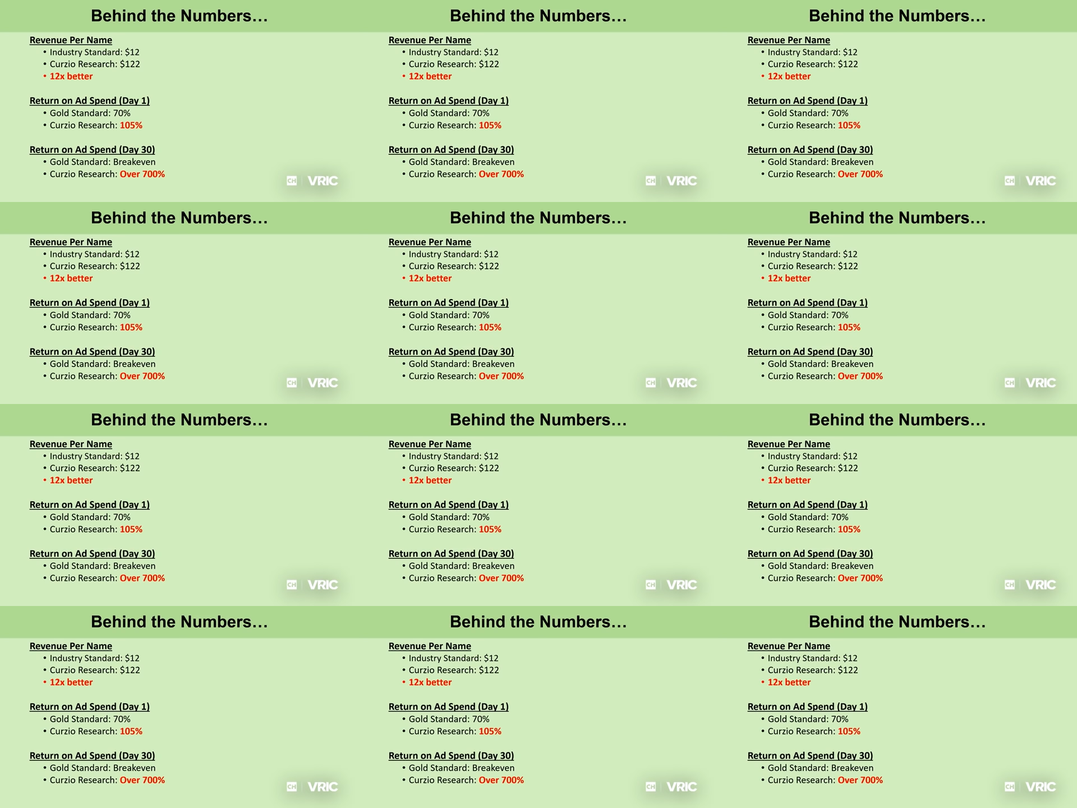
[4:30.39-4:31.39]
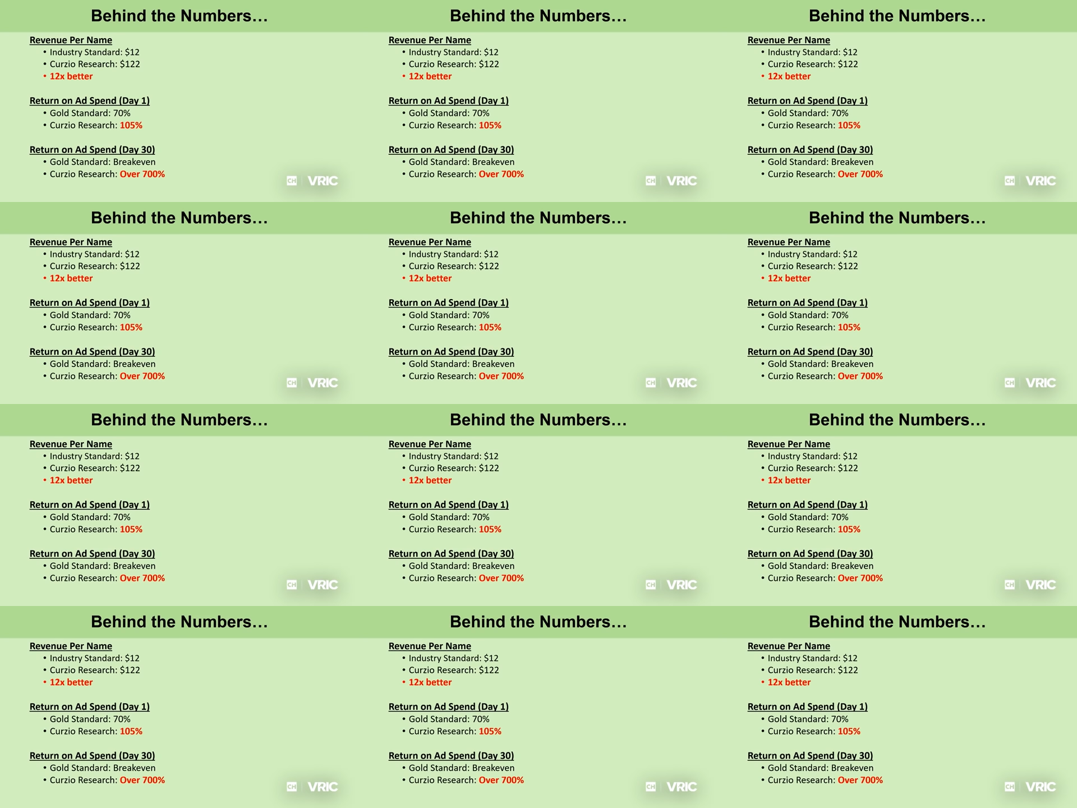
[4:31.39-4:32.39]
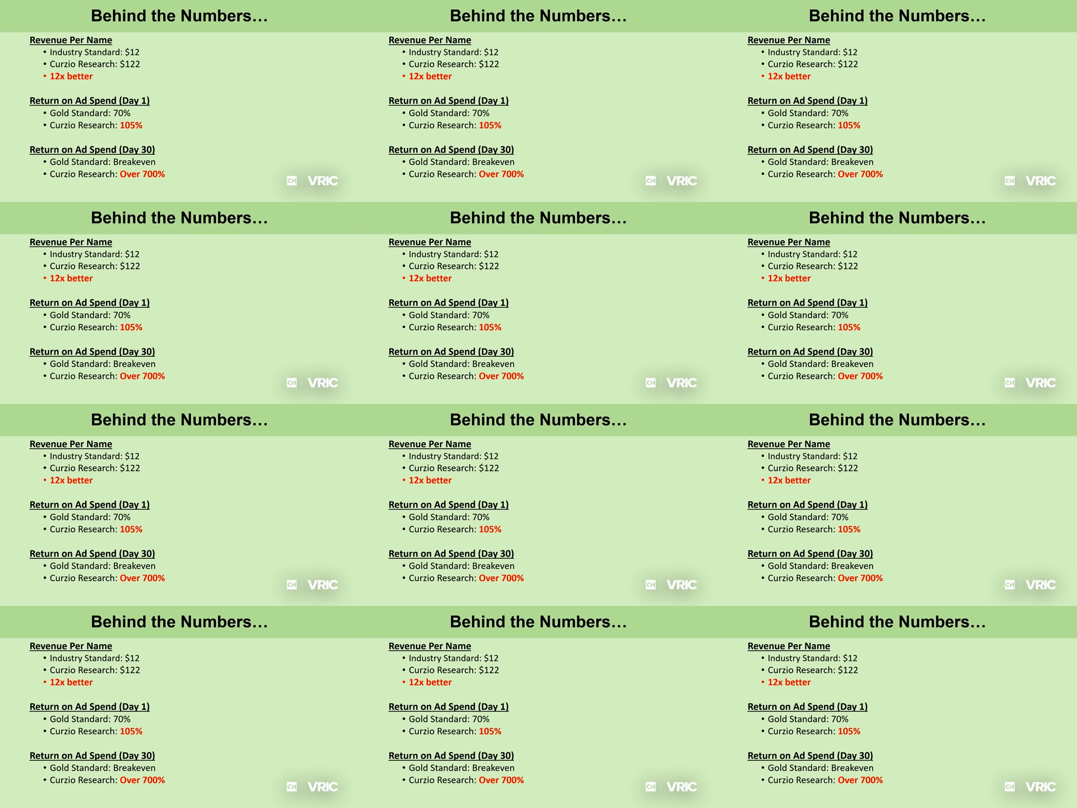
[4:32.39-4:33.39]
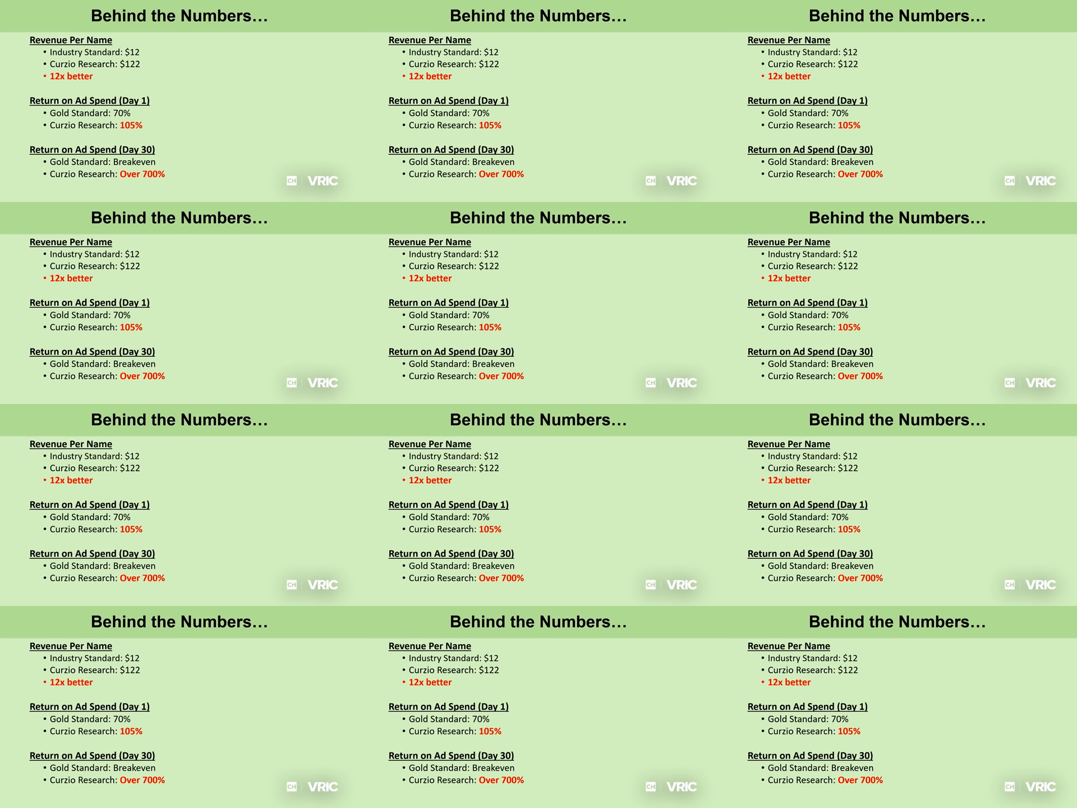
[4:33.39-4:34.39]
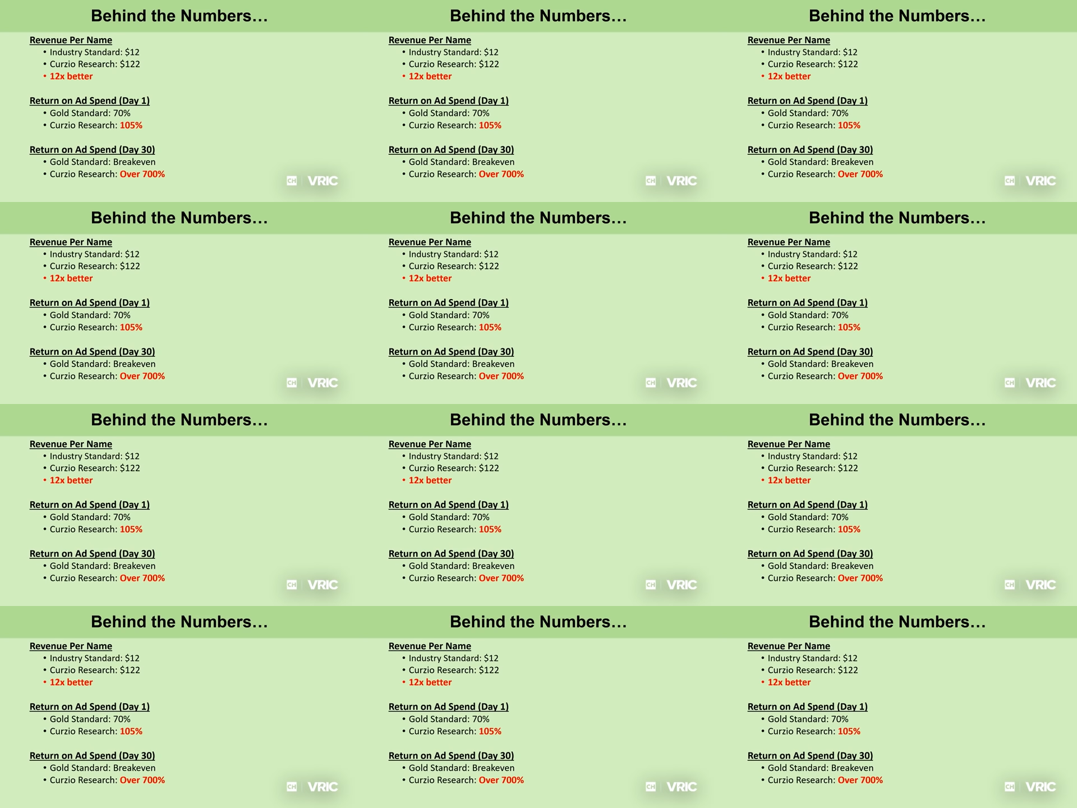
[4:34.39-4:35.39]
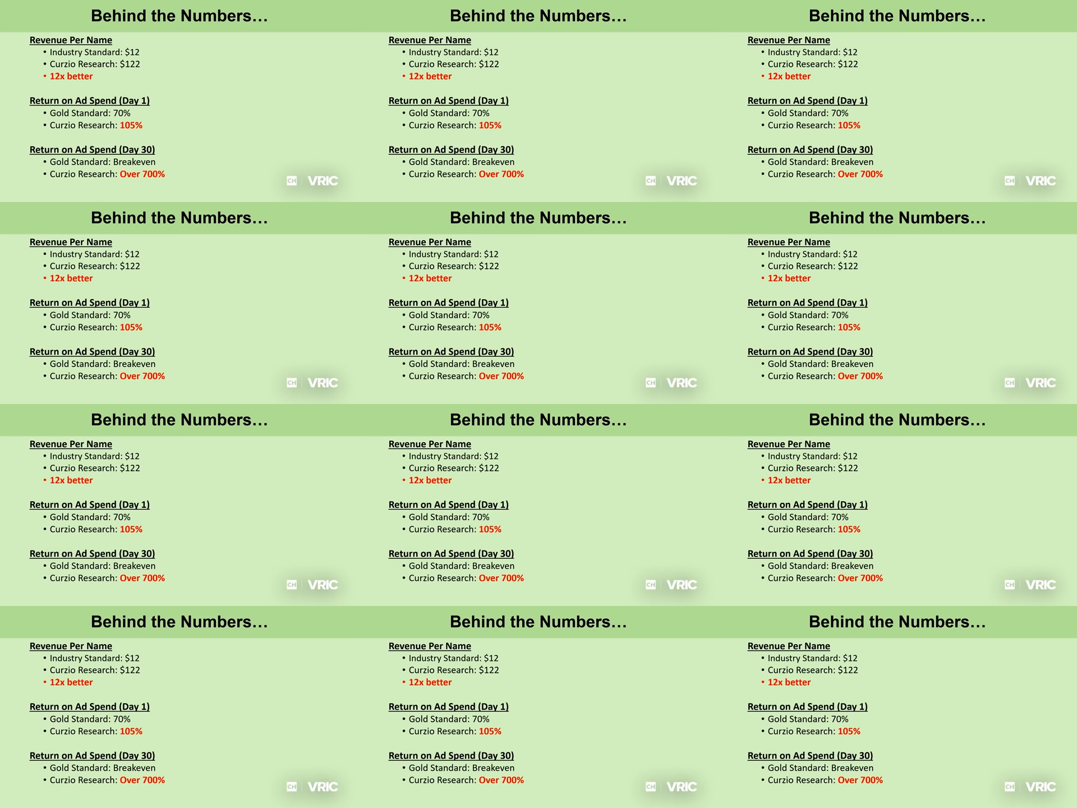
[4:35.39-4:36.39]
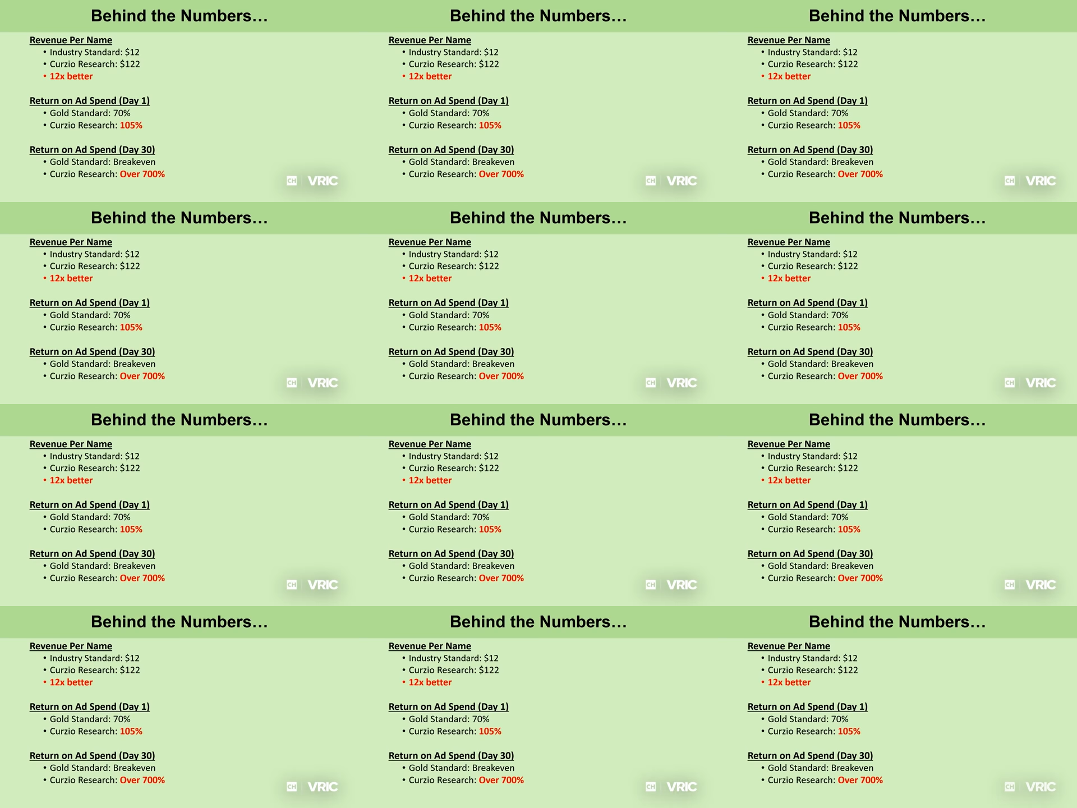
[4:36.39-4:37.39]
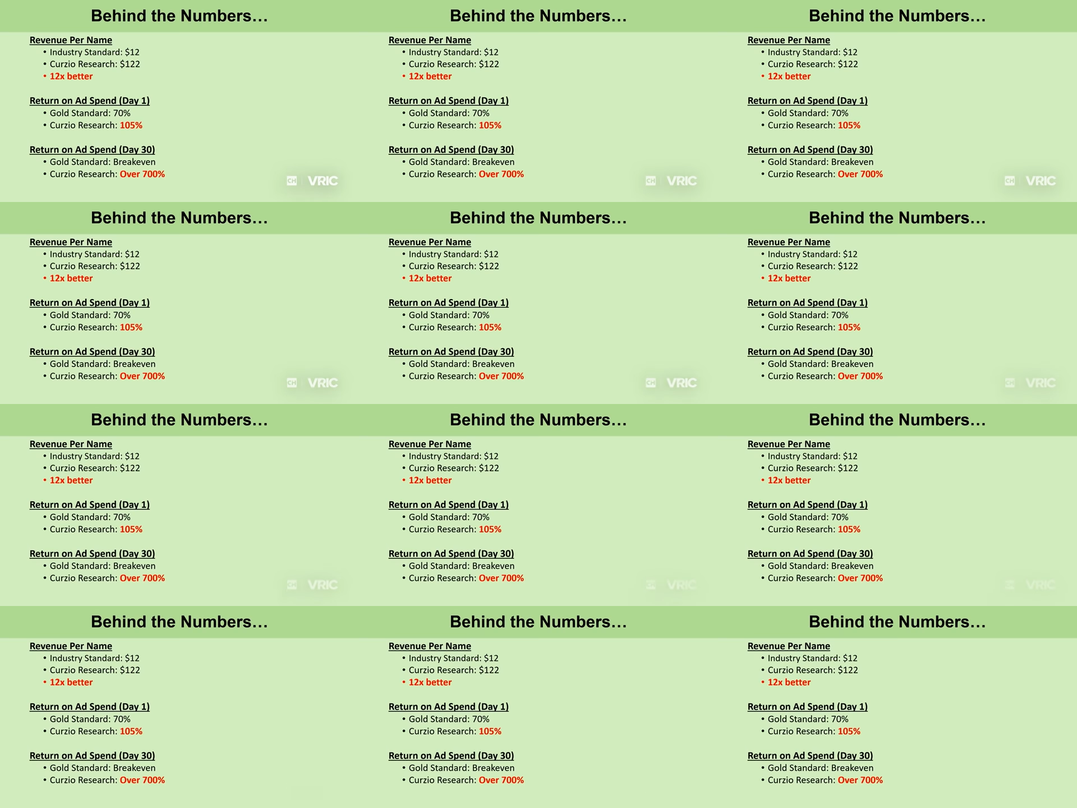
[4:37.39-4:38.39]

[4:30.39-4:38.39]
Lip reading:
[unreadable: no face in view]